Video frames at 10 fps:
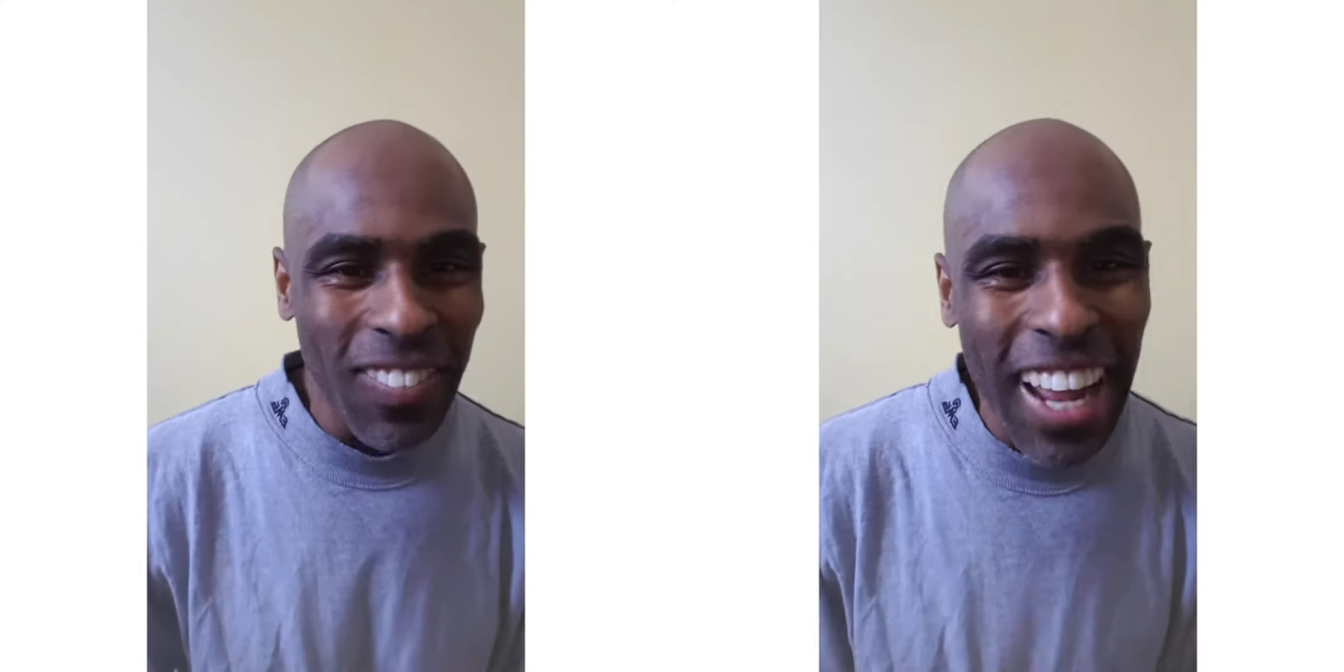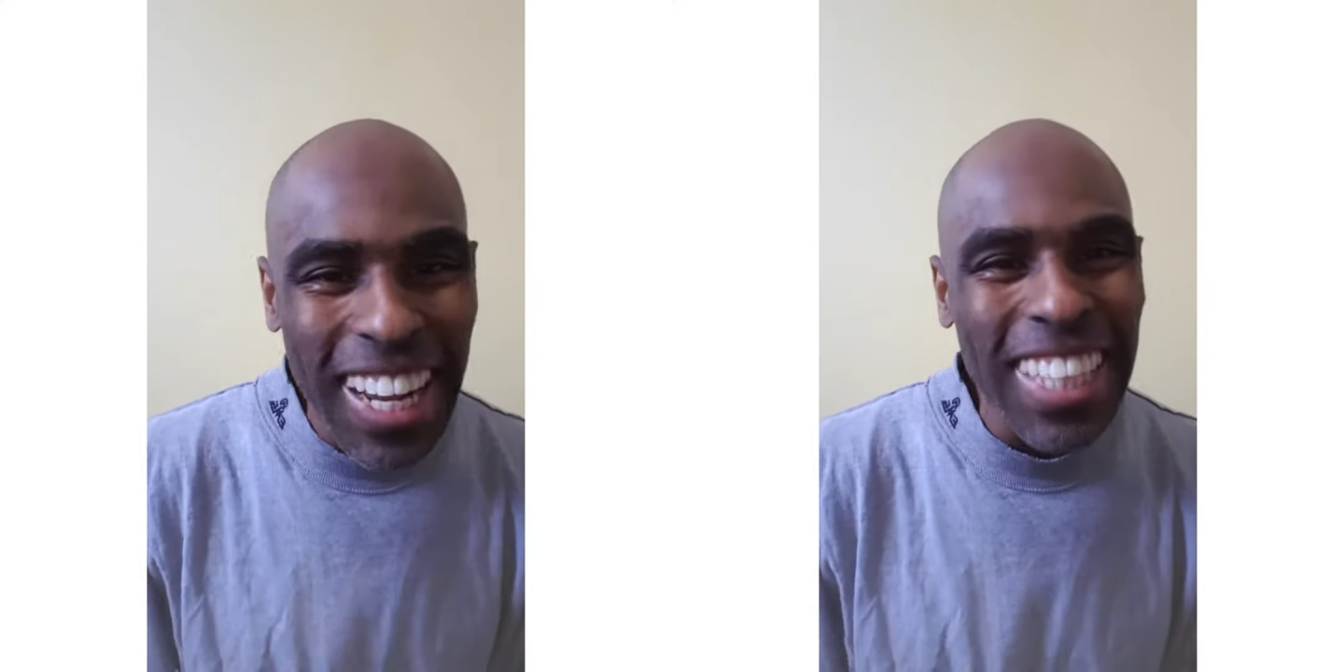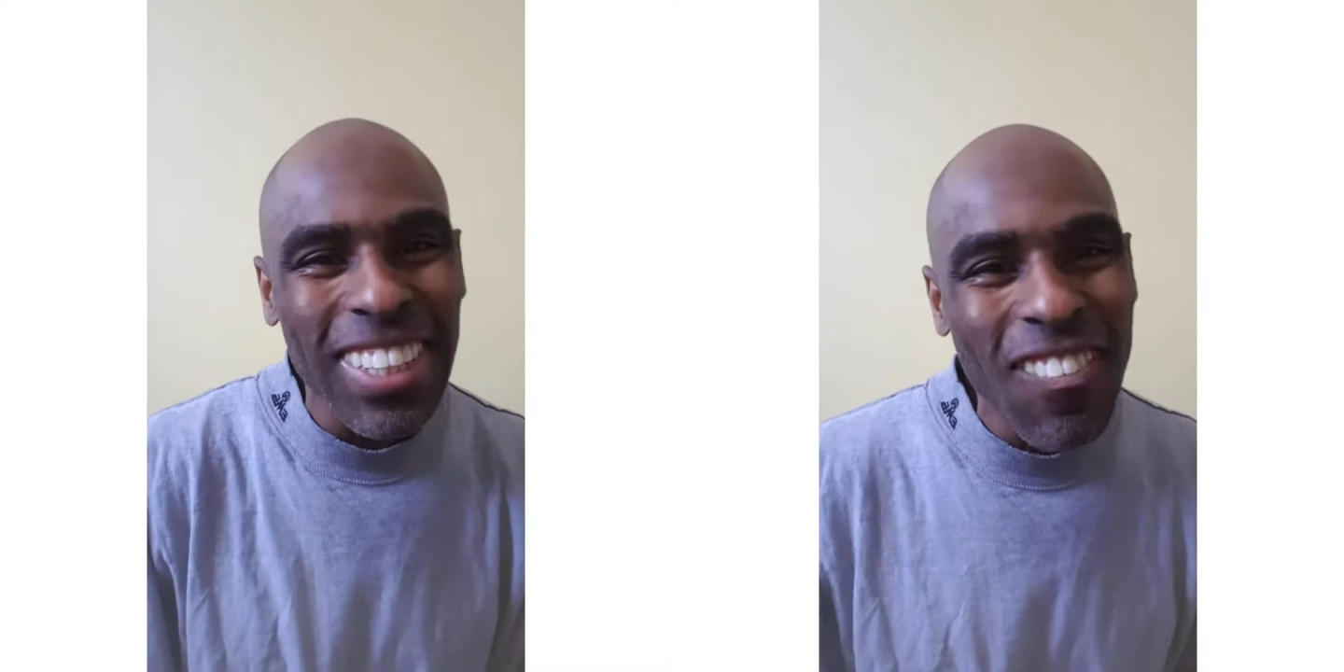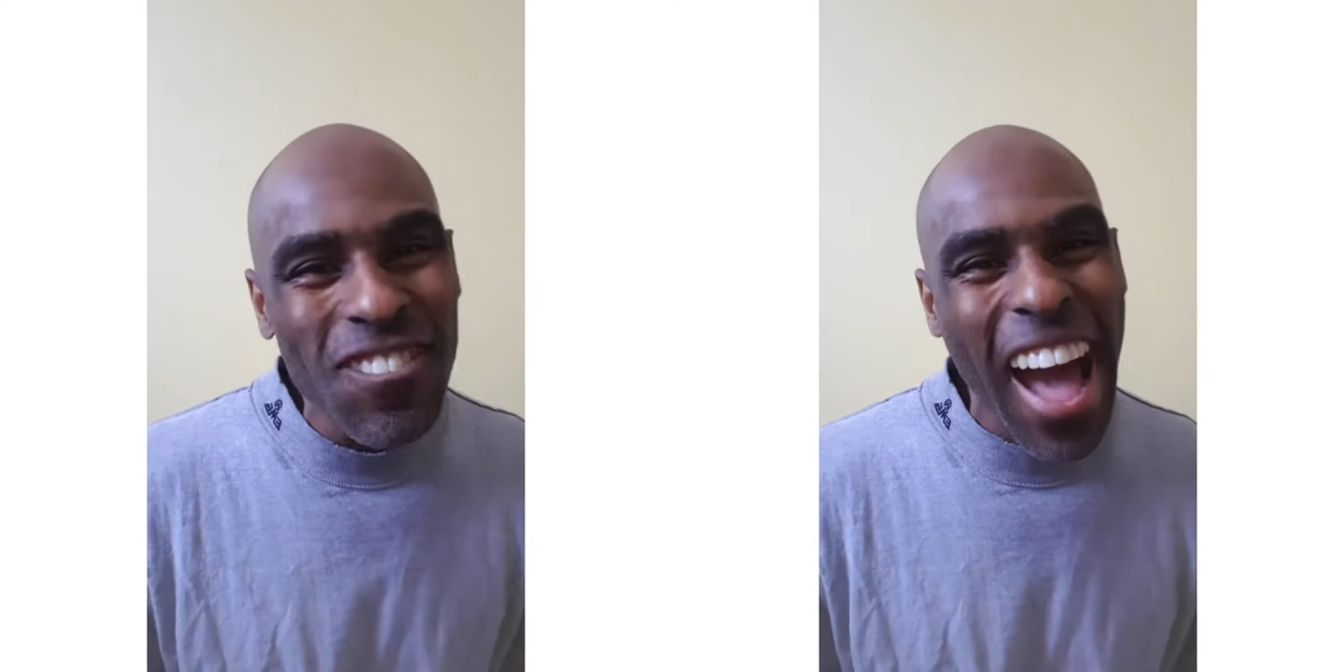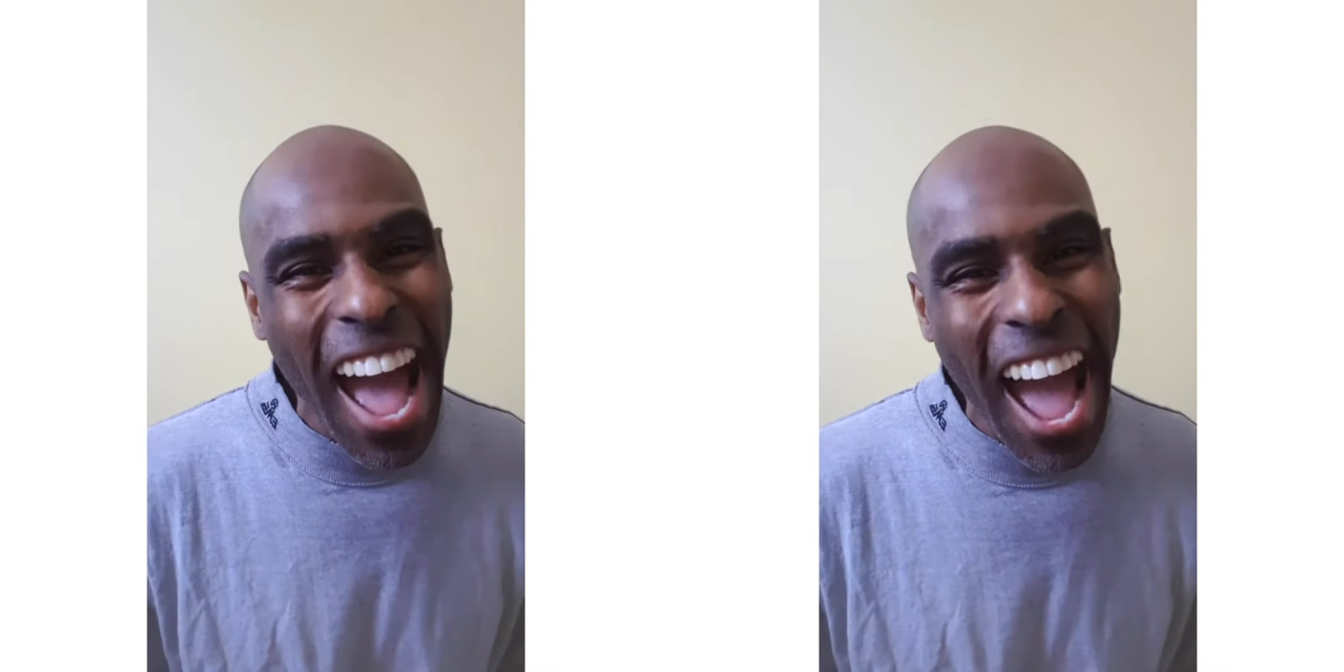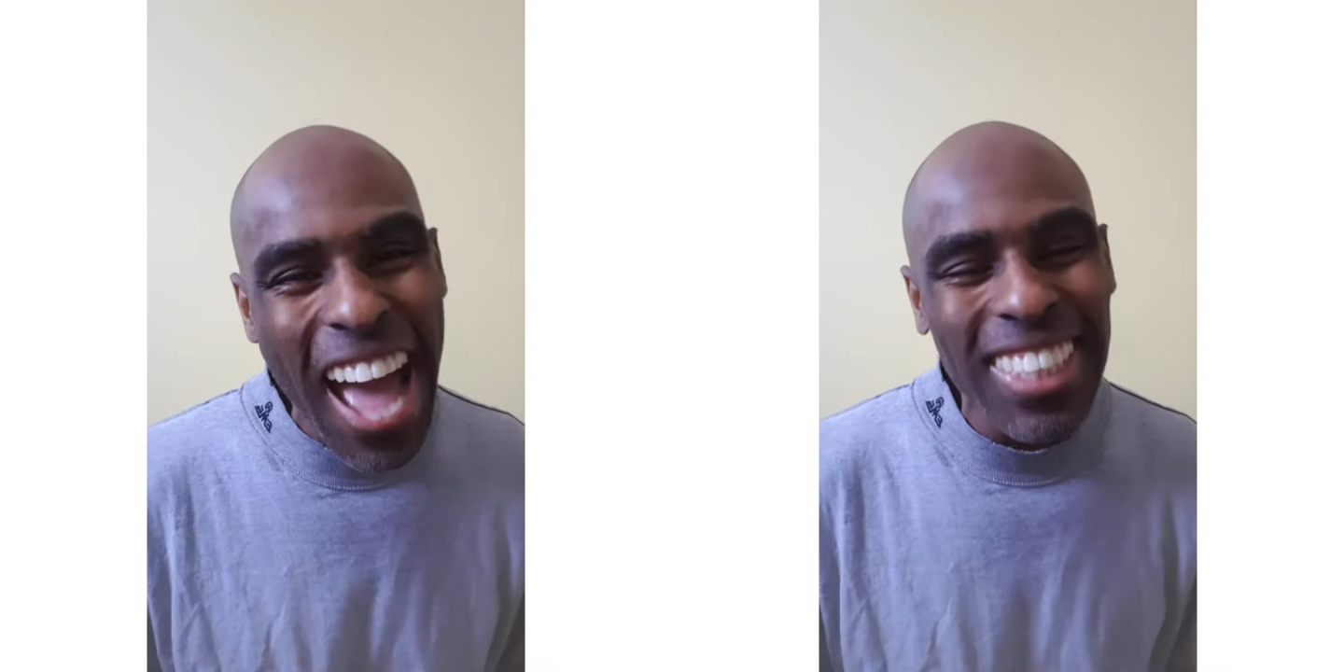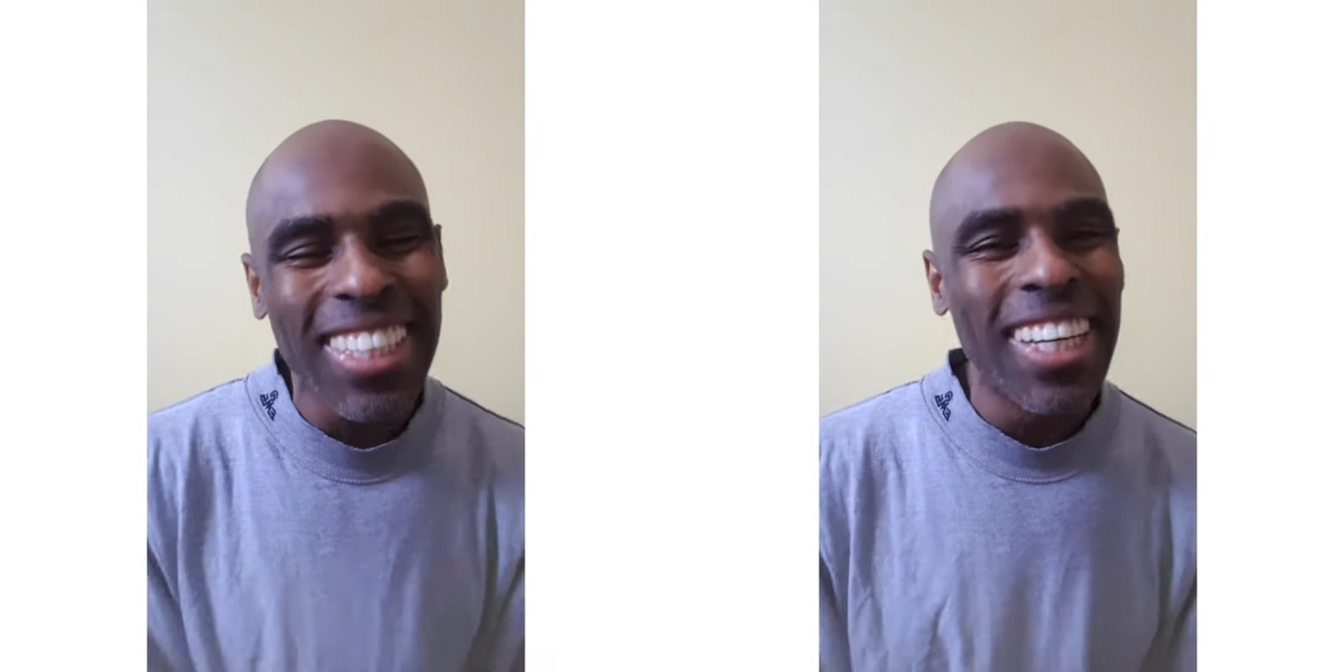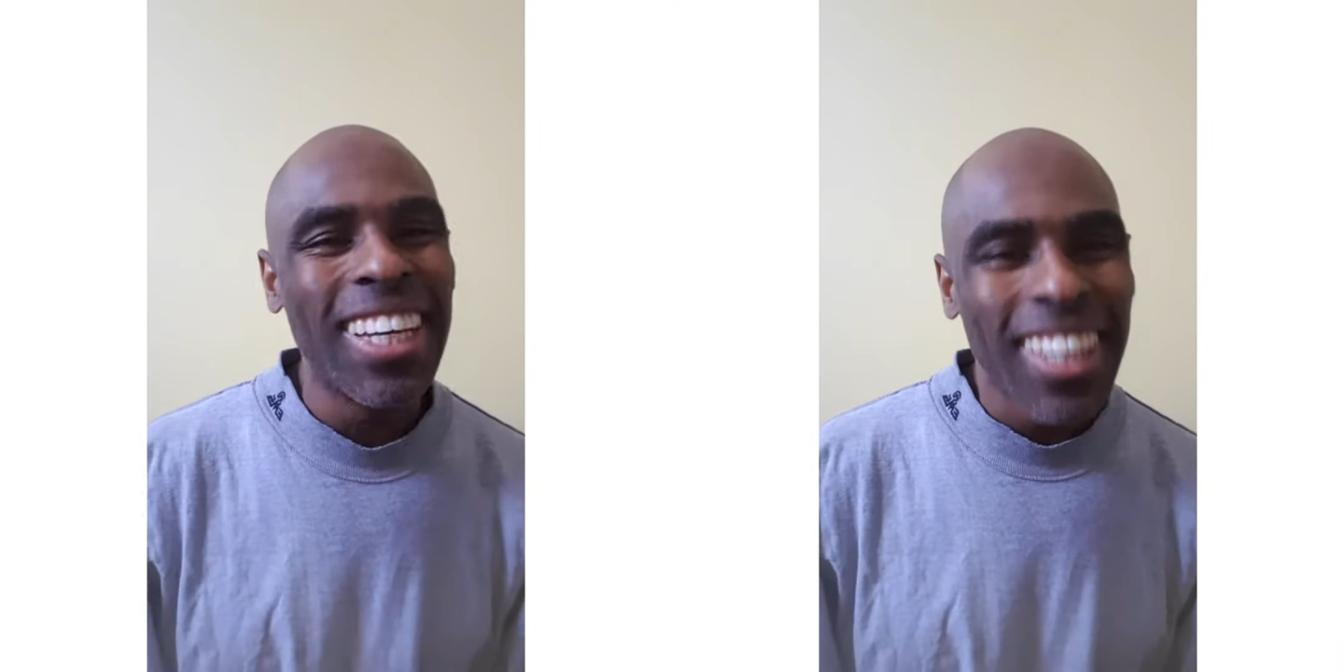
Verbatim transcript: I need some fans.